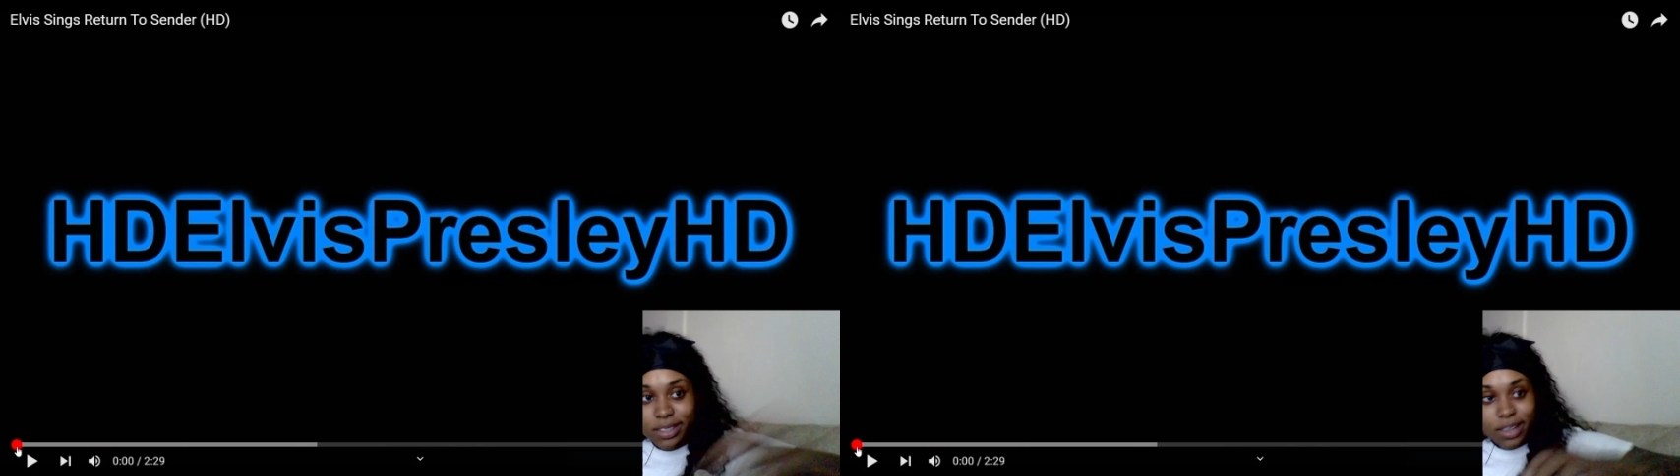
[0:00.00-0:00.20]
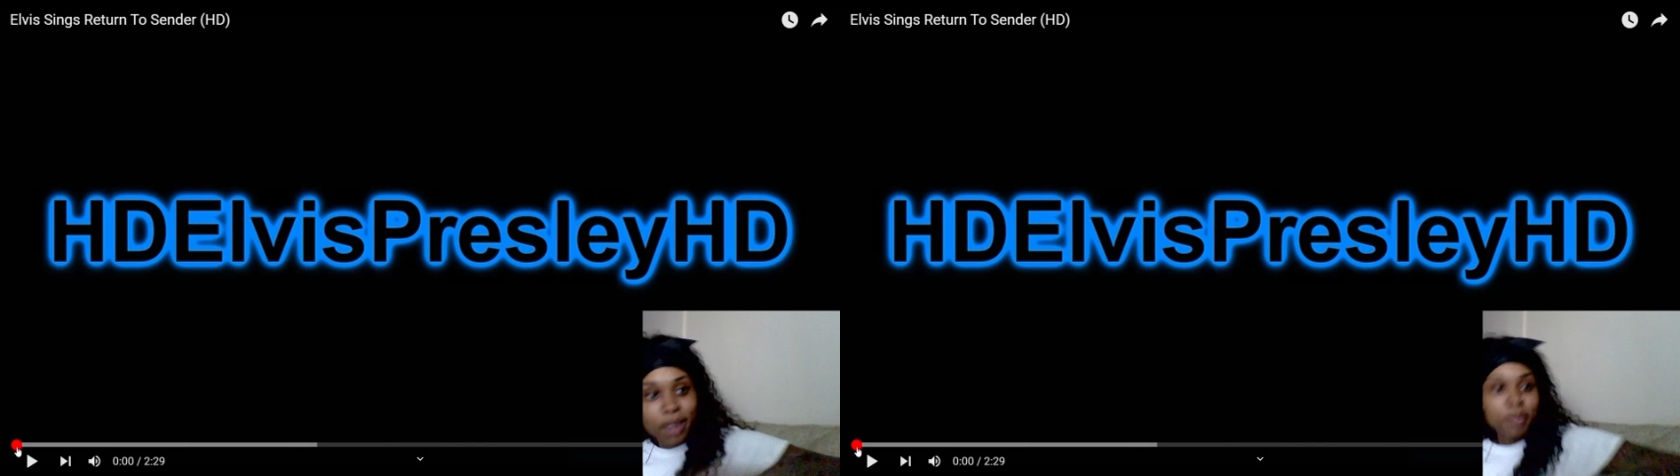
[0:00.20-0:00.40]

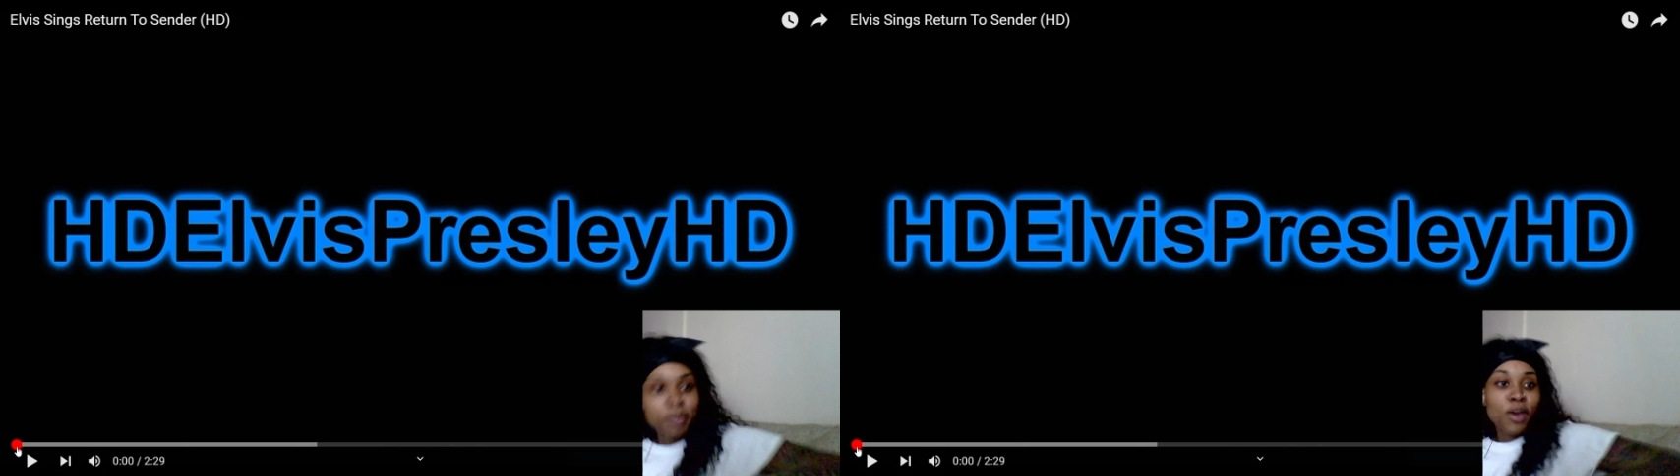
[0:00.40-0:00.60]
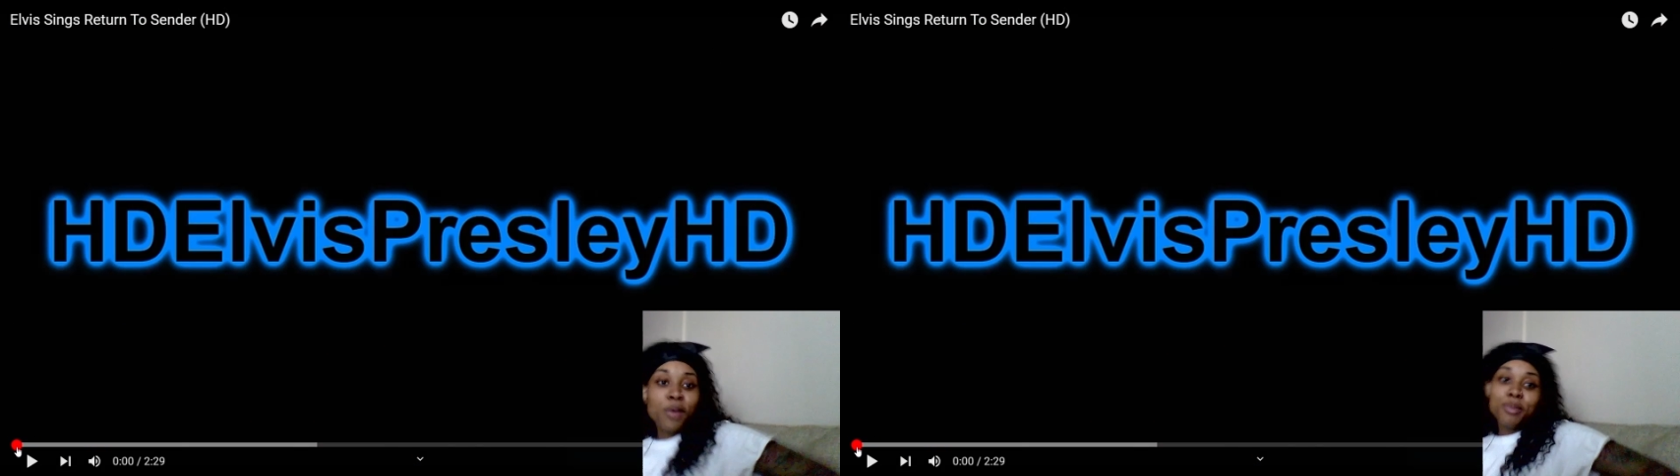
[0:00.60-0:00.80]
name.
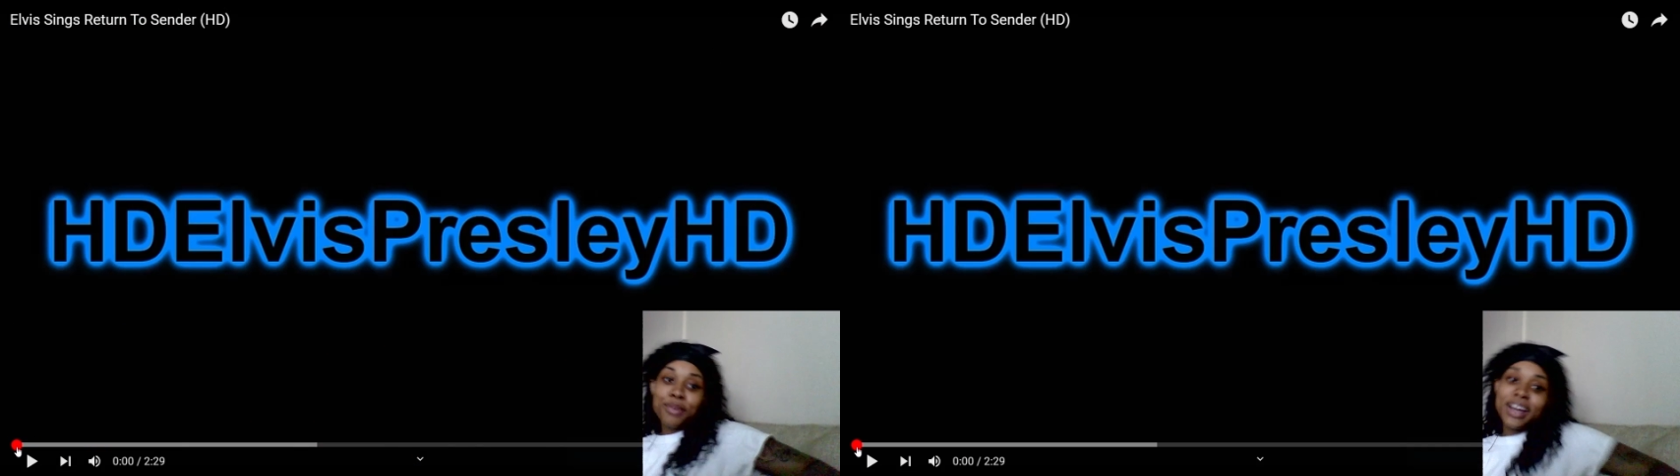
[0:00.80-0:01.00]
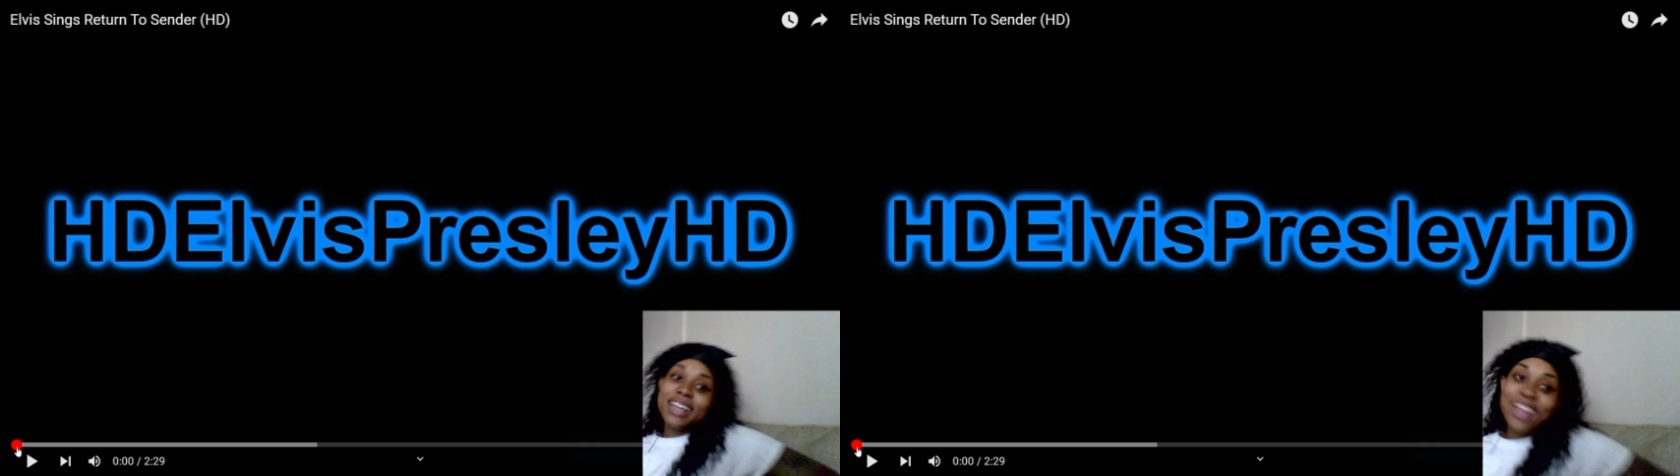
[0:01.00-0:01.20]

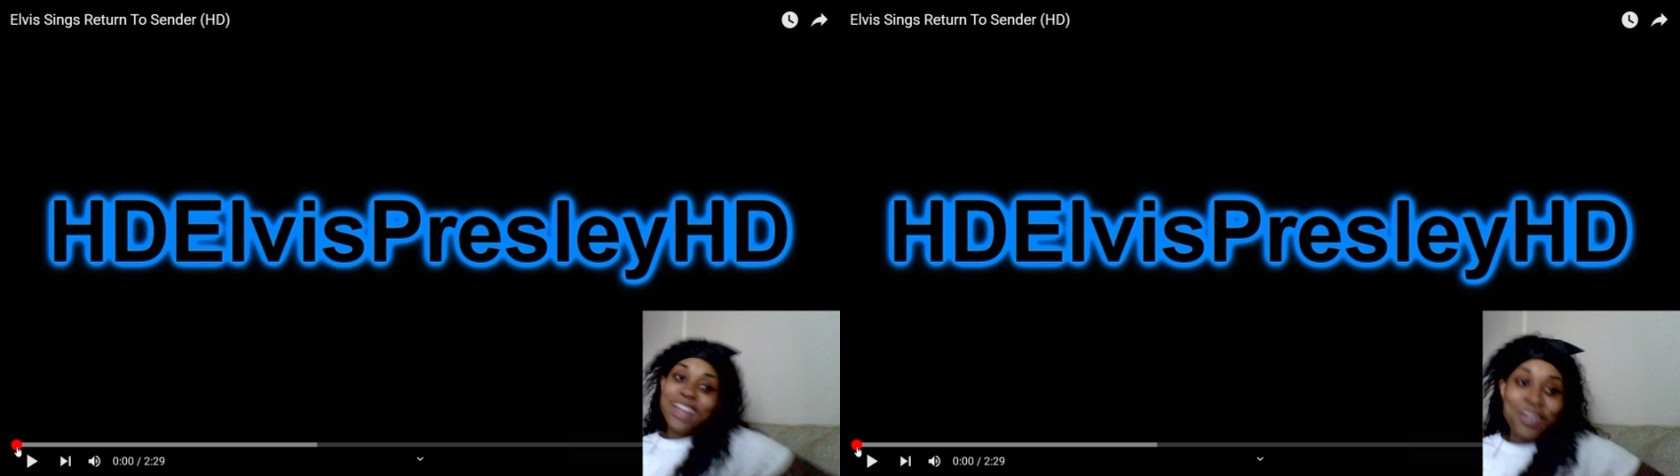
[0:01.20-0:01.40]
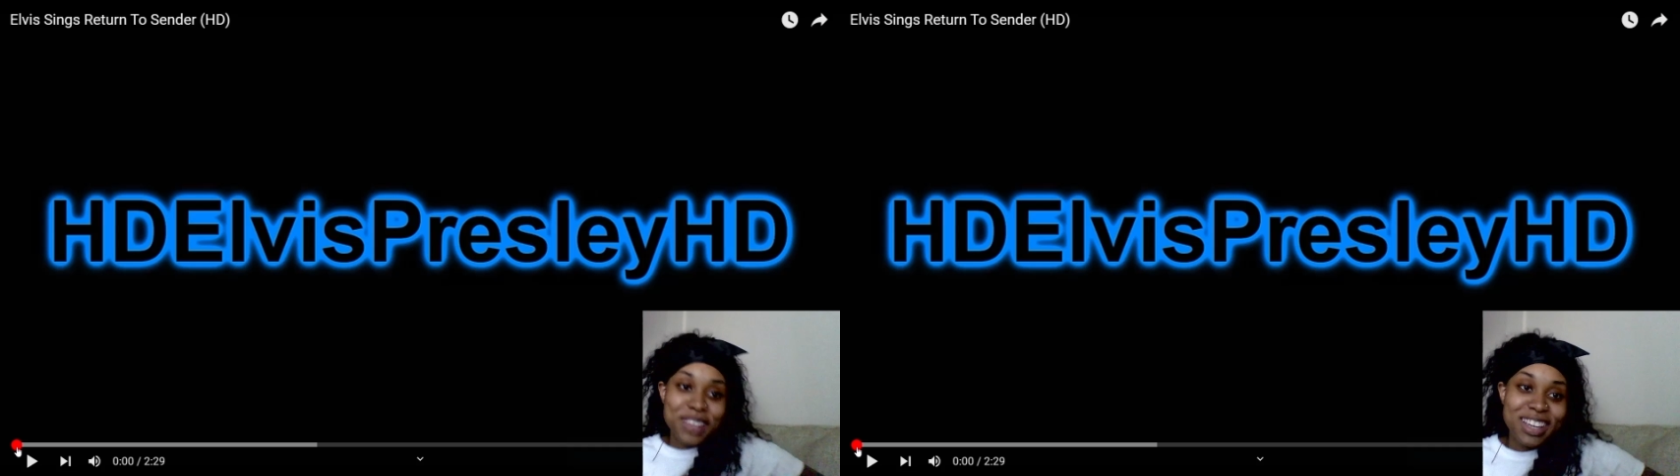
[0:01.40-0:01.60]
Brandy here
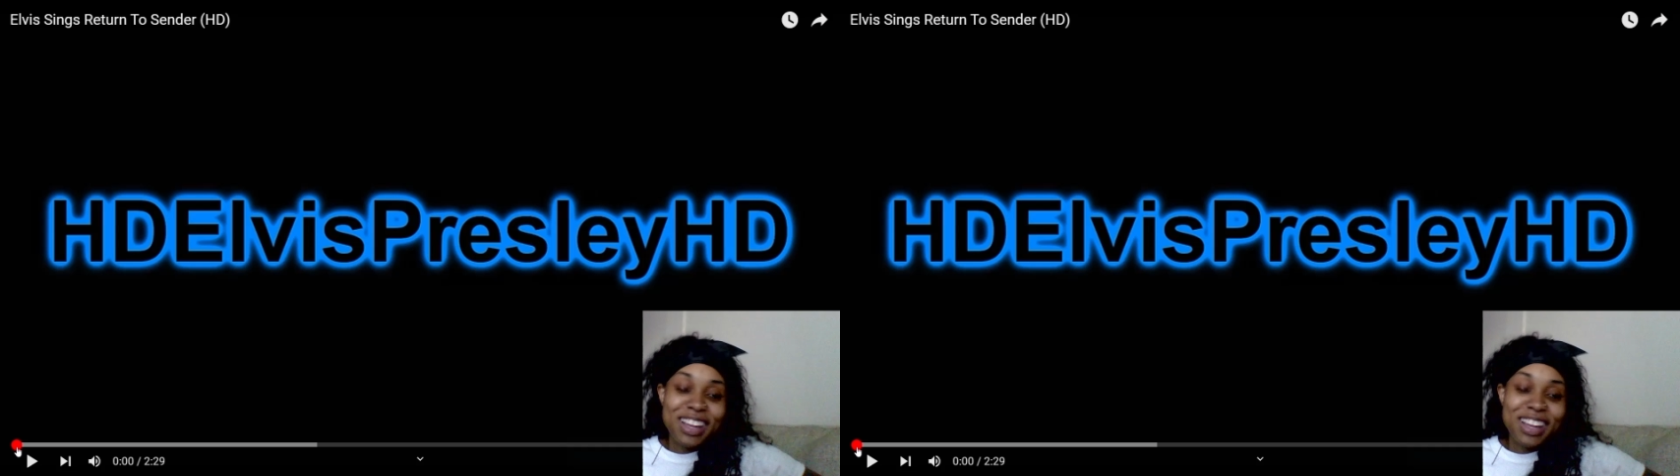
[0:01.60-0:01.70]
with another